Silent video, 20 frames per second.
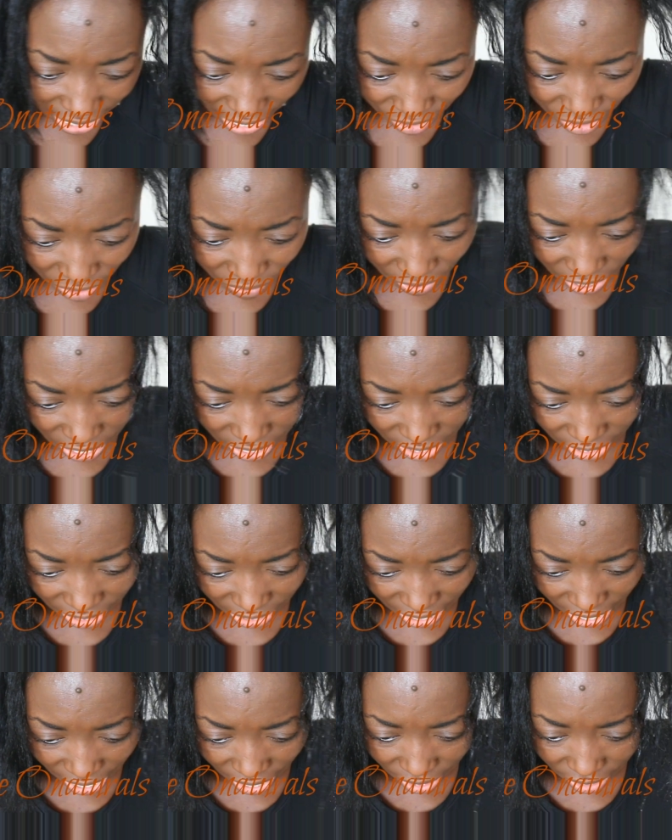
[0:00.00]
start reverting
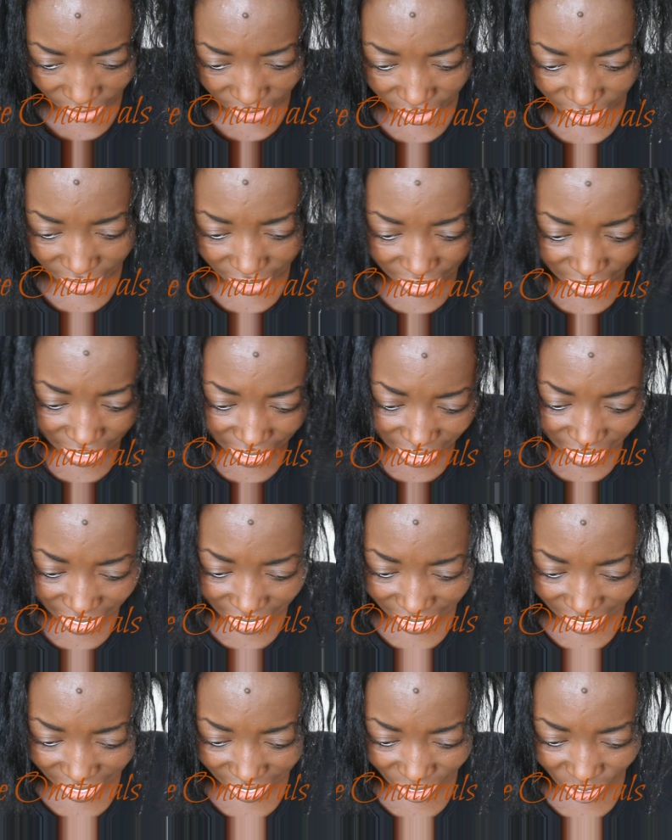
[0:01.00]
yet.
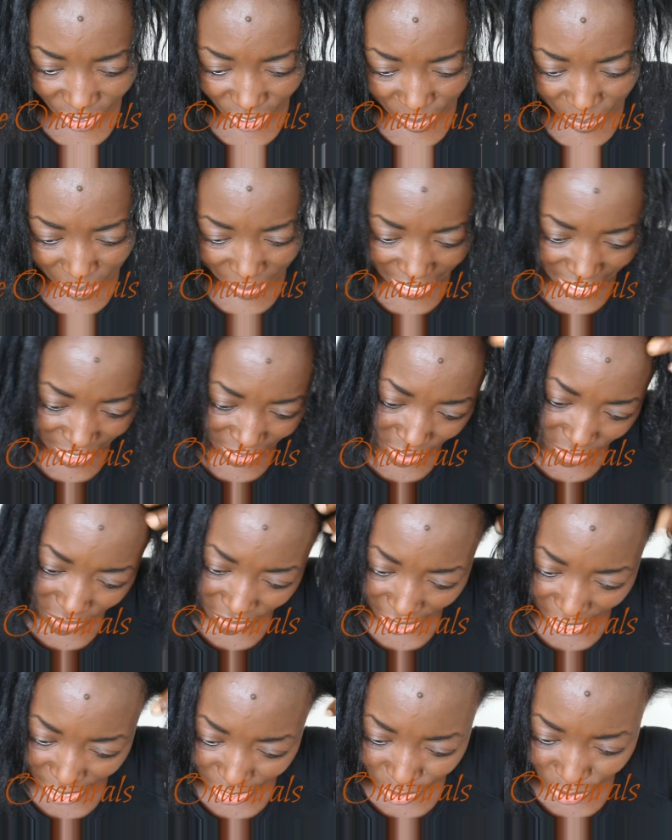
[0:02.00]
Oh God, please
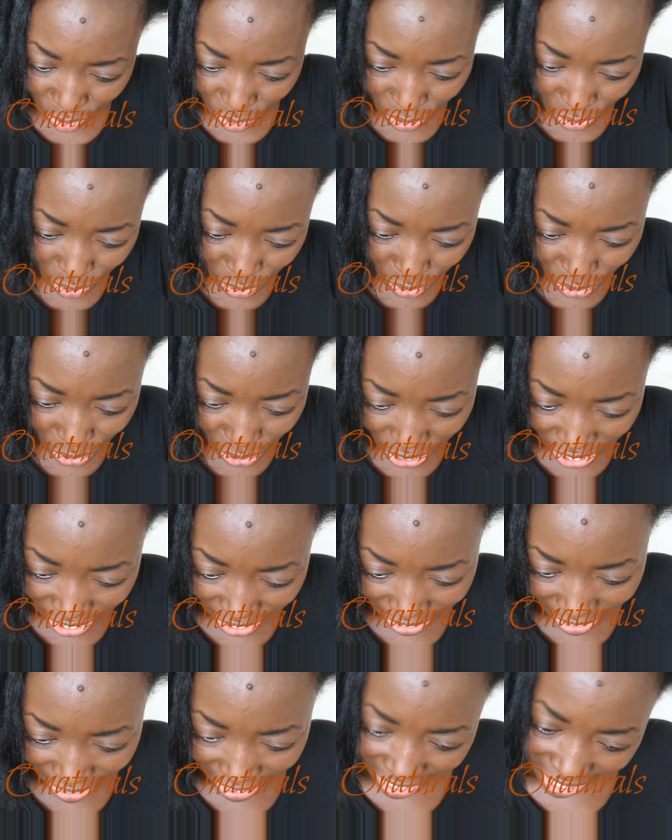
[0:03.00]
revert.
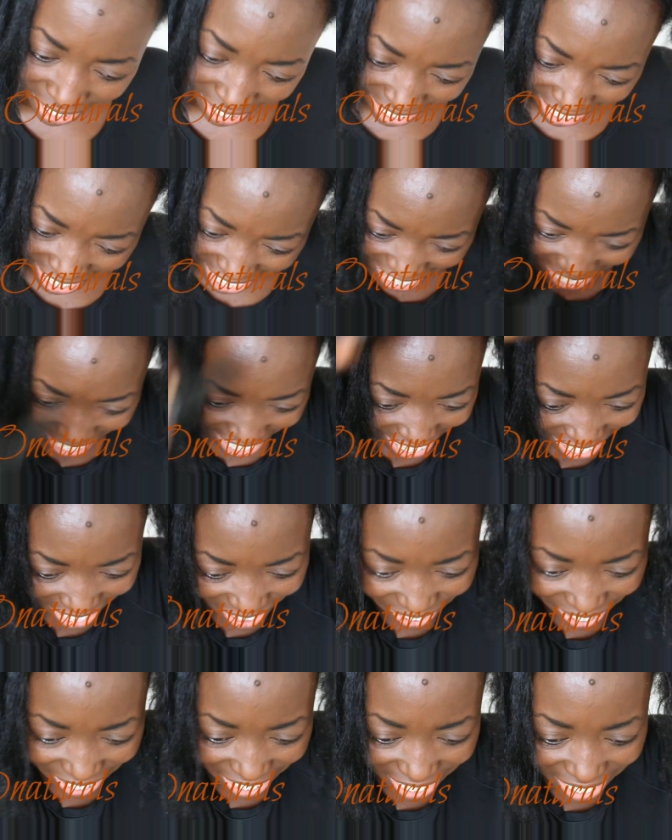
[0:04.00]
Oh.
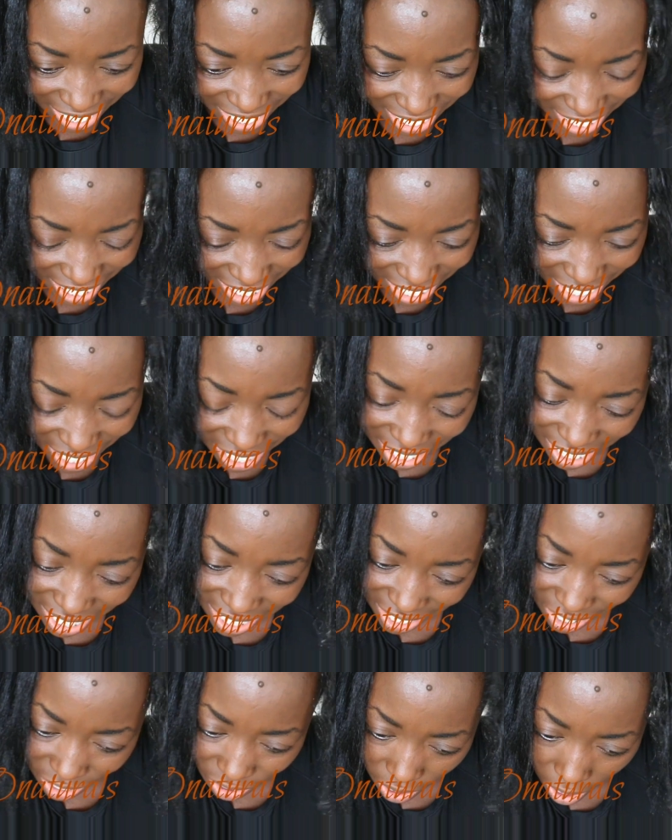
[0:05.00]
Wait.
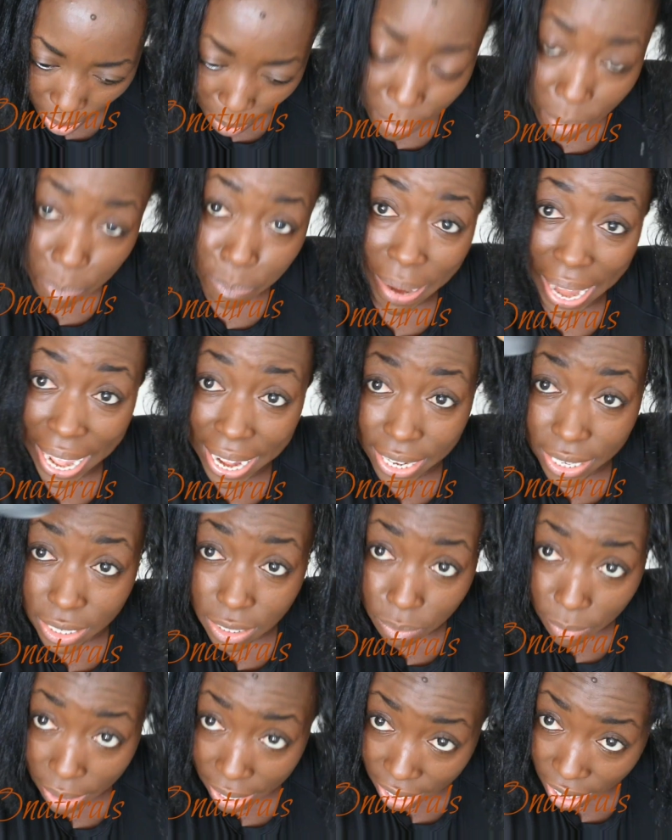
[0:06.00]
So I'm
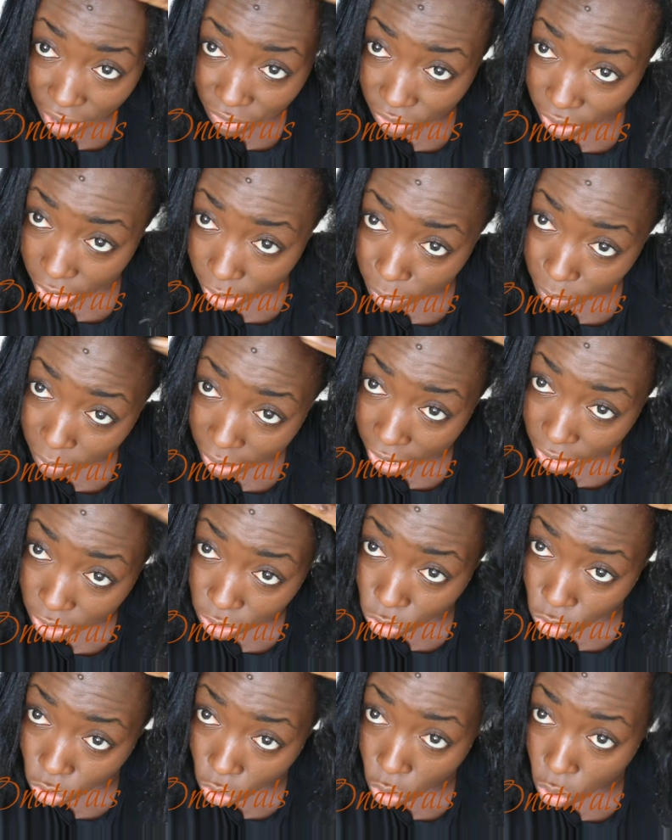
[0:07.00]
applying my African black
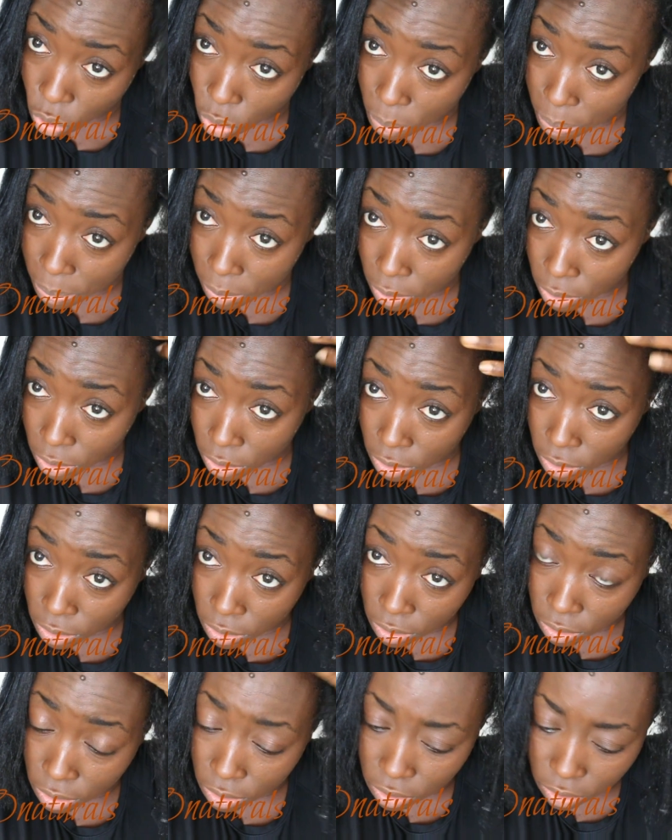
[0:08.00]
soap
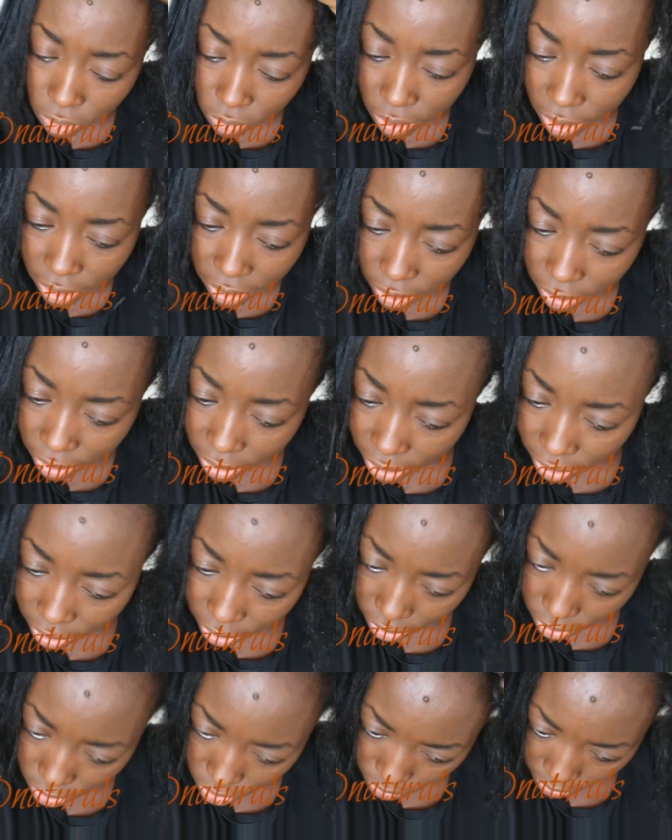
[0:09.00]
to kind of get
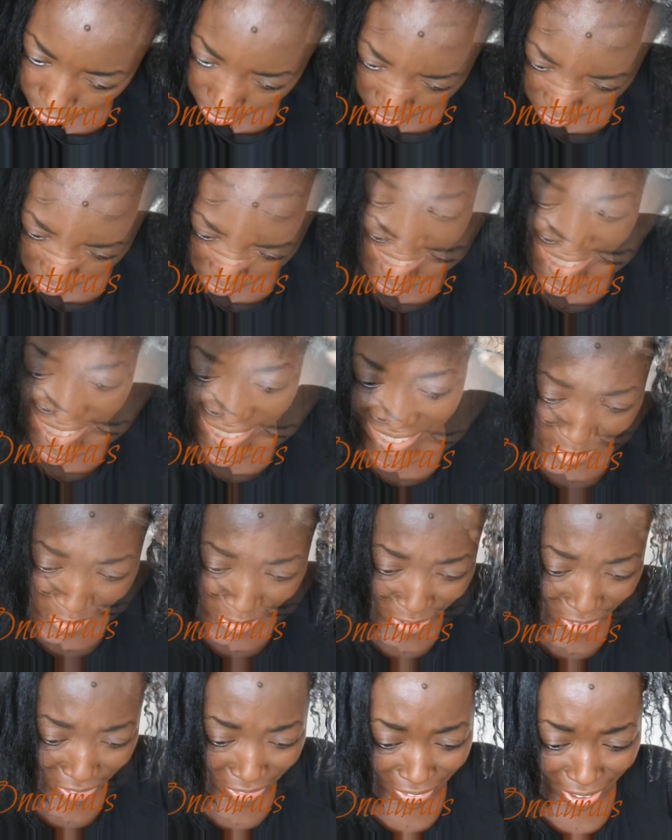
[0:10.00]
it going.
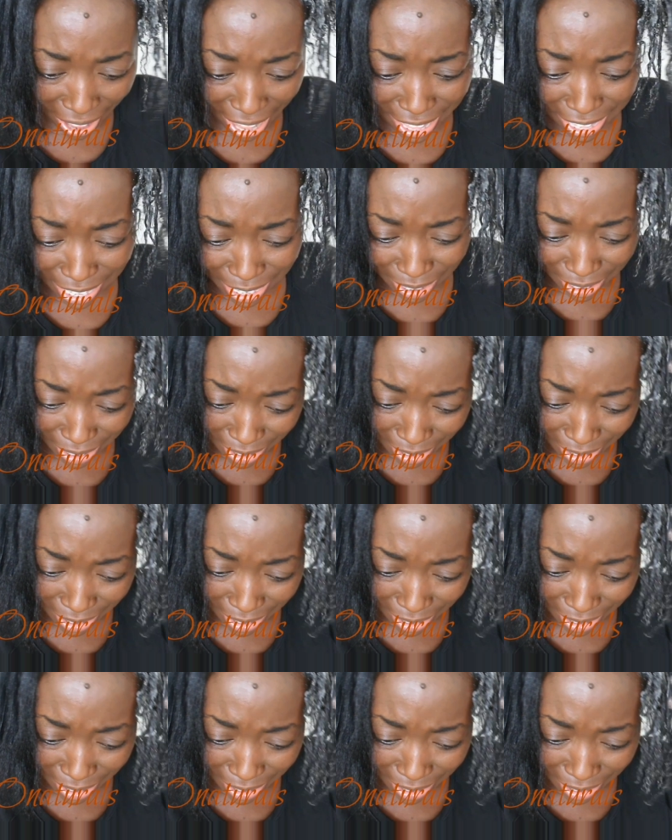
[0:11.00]
Revert.